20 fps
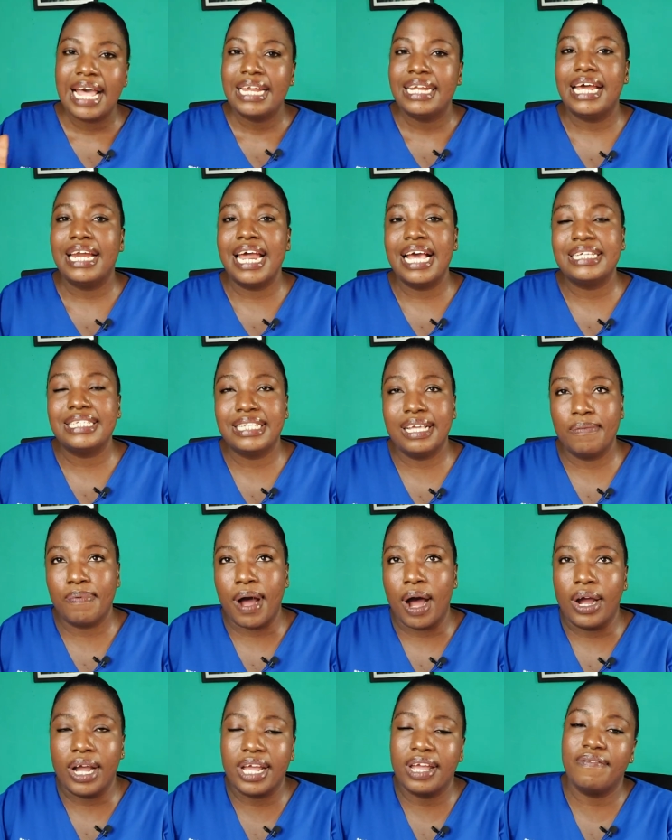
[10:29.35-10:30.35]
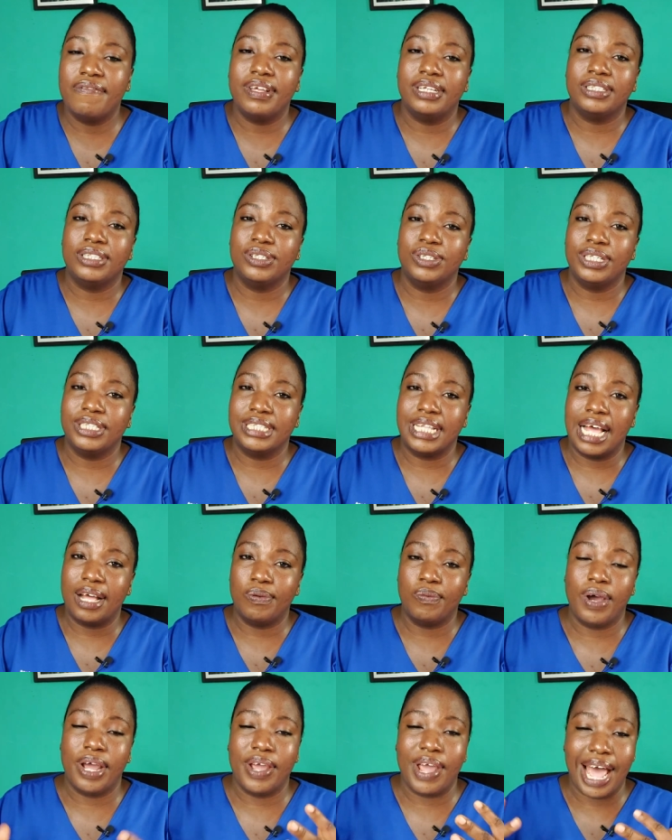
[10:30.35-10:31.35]
The next tip I'll give you is
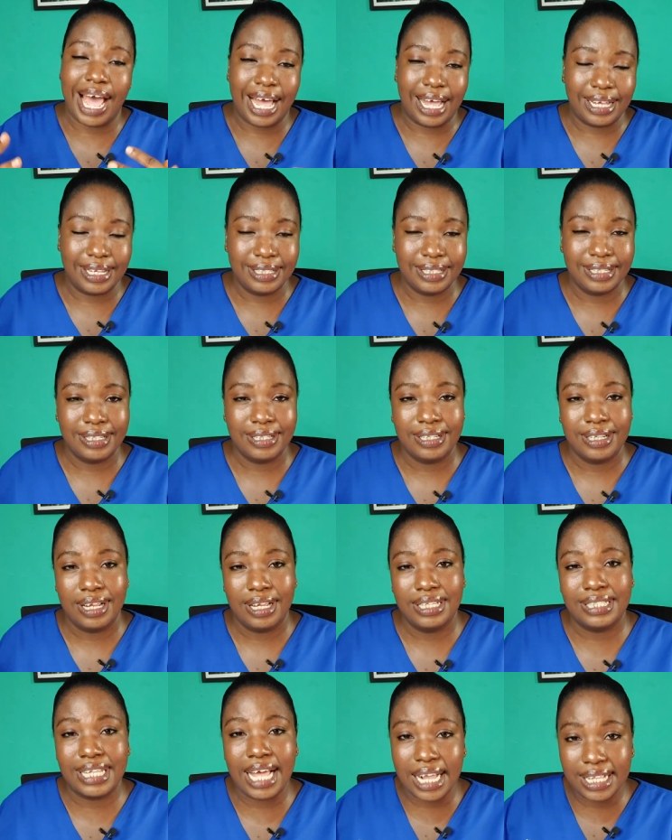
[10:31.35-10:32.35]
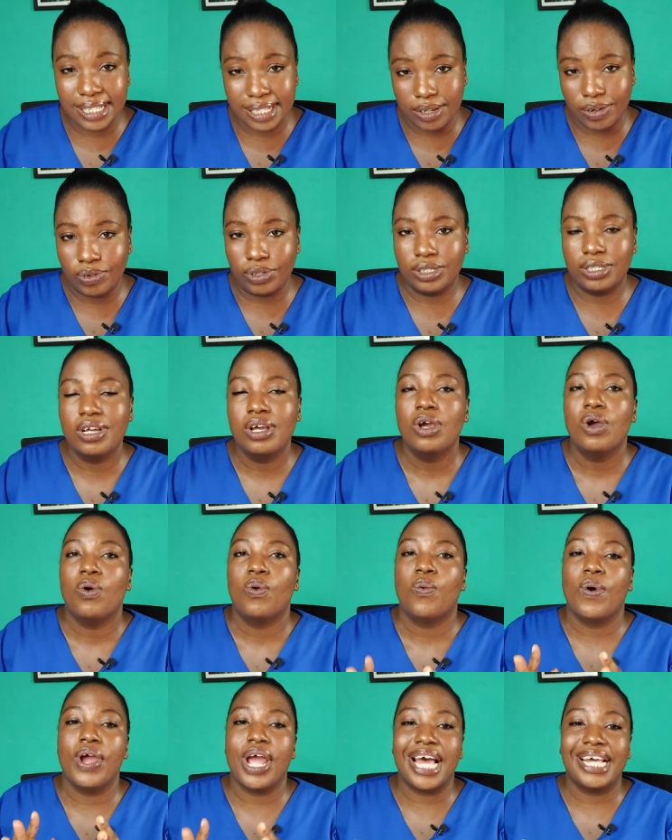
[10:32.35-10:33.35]
that when you're settled,
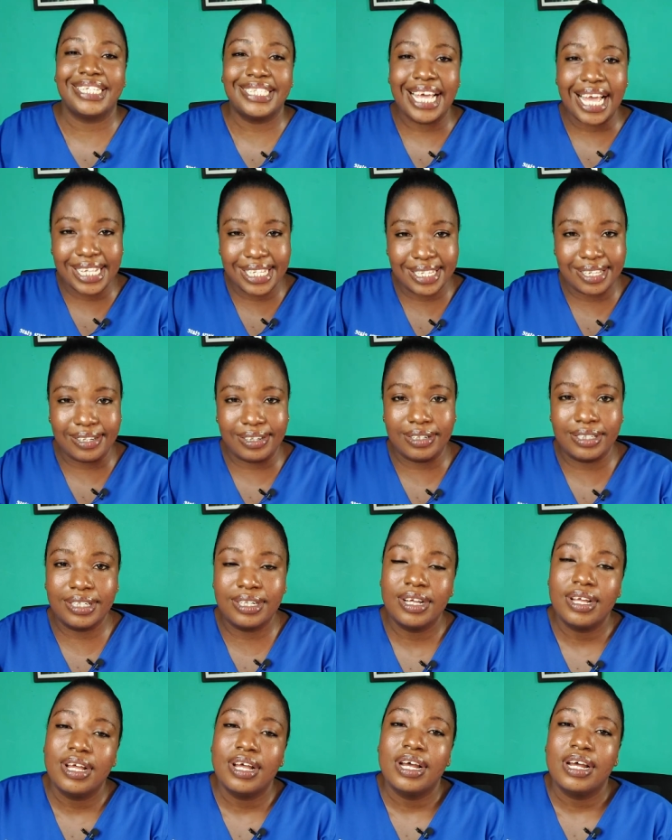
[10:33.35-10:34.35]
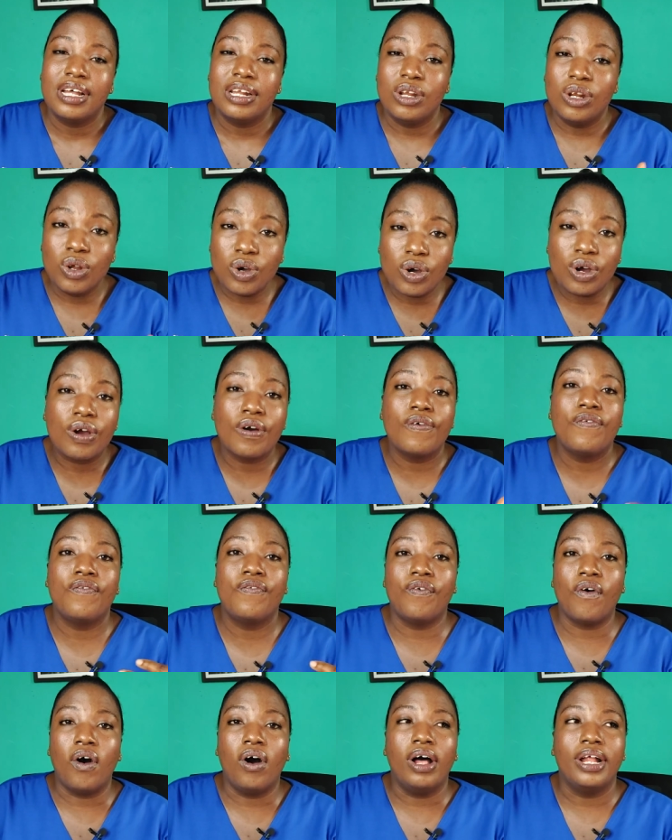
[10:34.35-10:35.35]
when you're settled, look
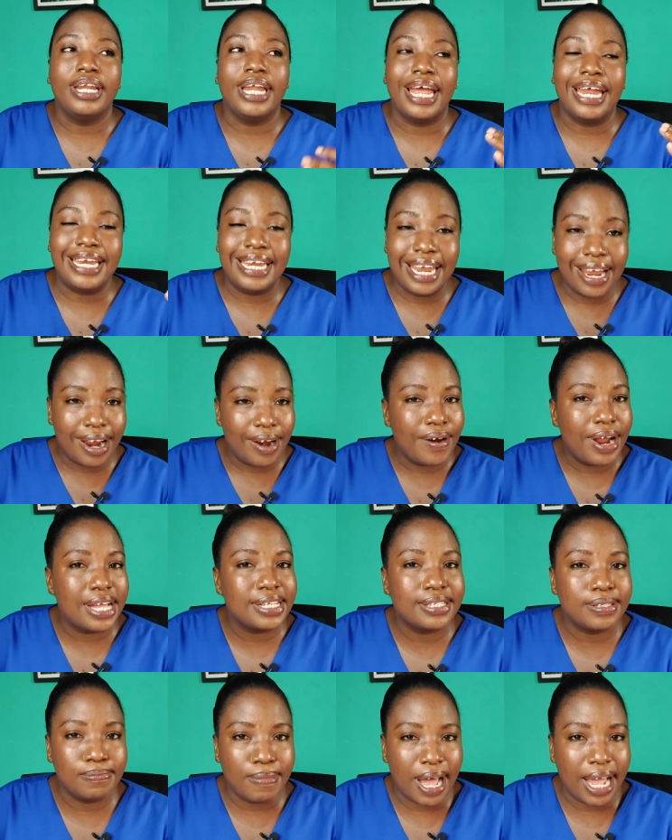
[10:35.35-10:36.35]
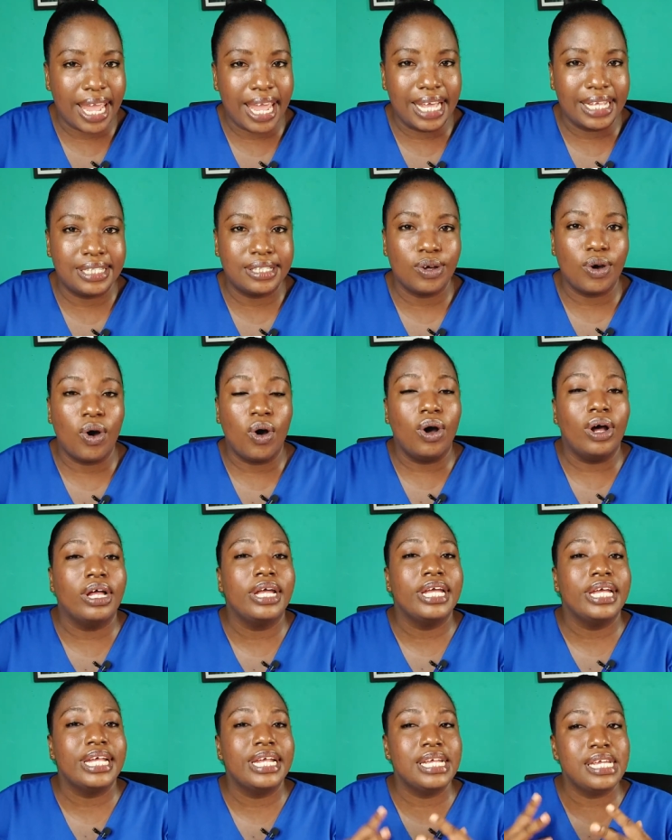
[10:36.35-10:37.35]
for the nearest market or
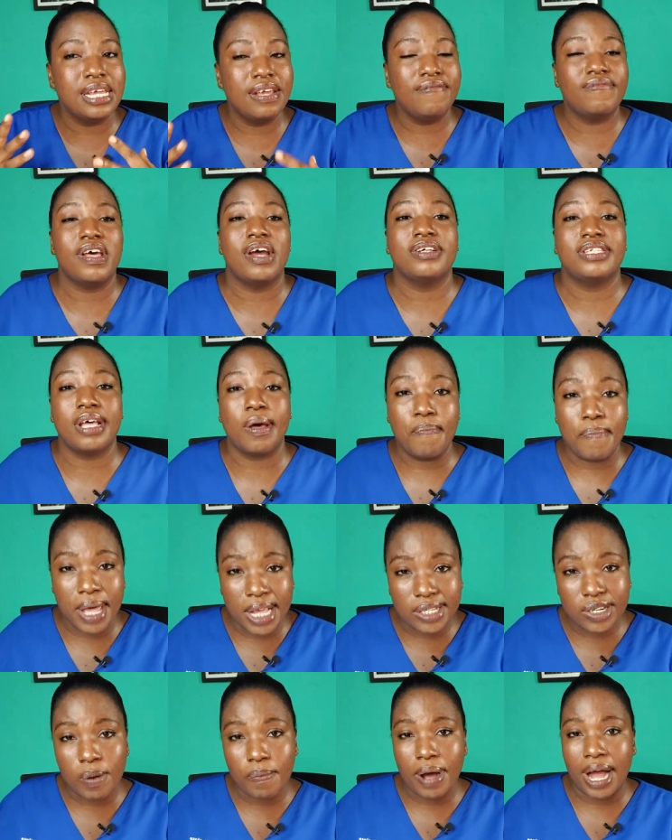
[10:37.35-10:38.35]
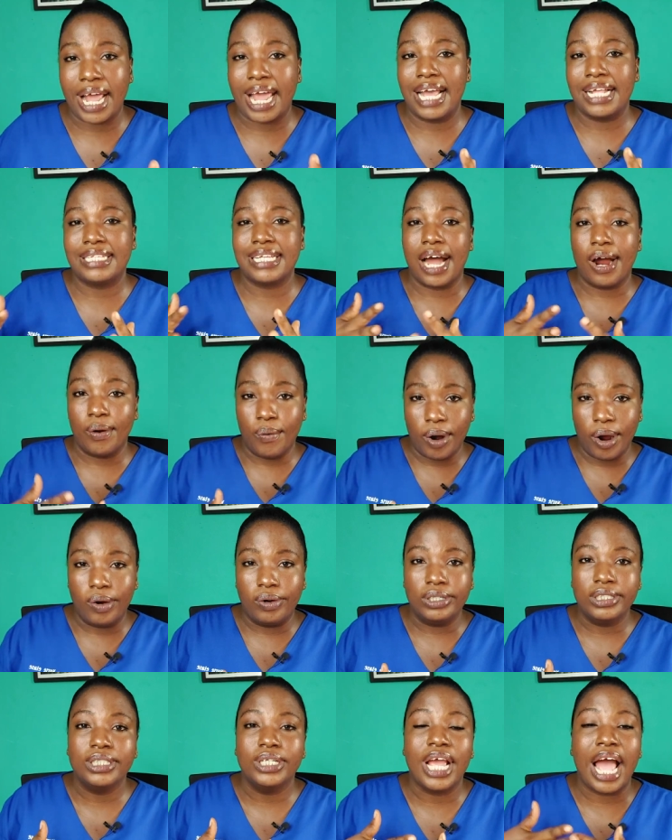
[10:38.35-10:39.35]
if there's a major market
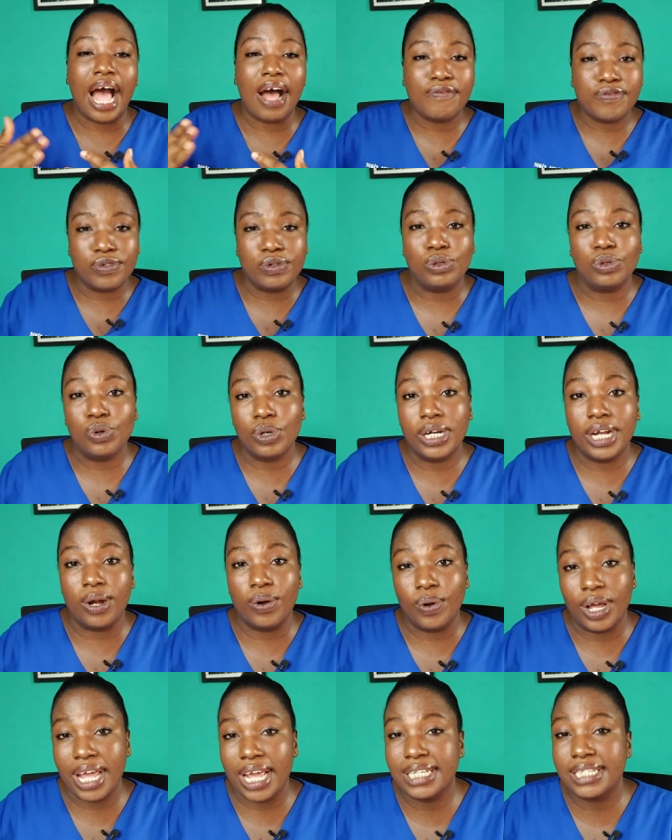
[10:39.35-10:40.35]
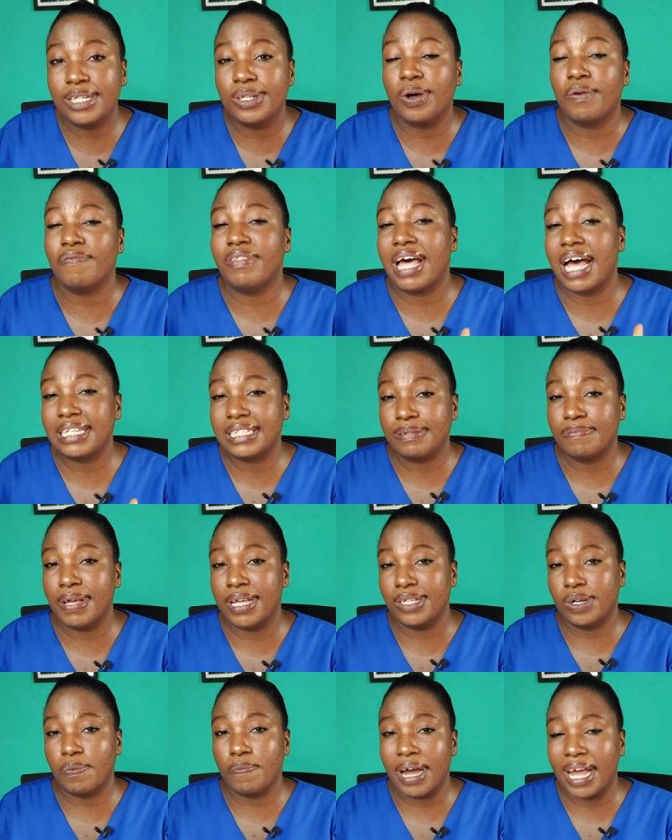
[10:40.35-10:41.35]
around, you have to know the location of that
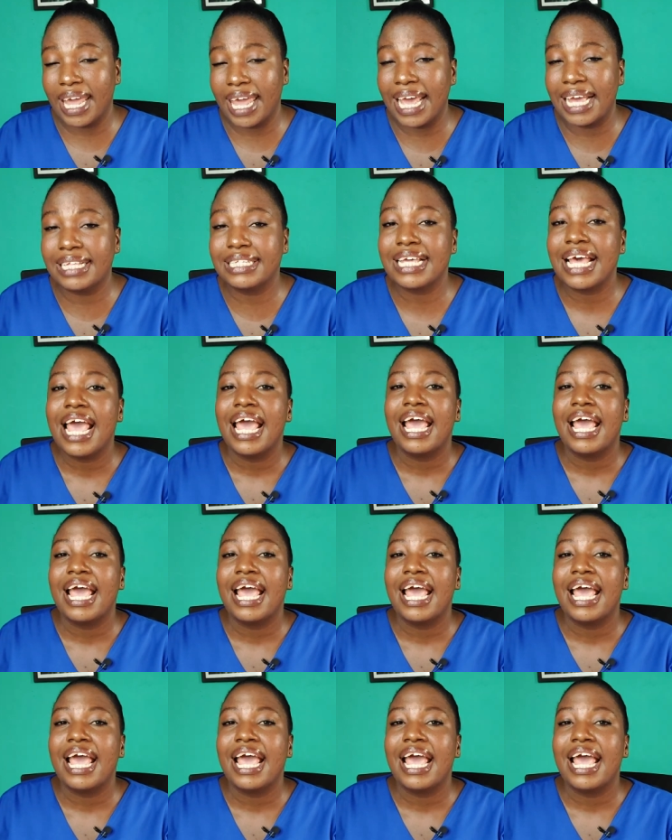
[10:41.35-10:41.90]
major market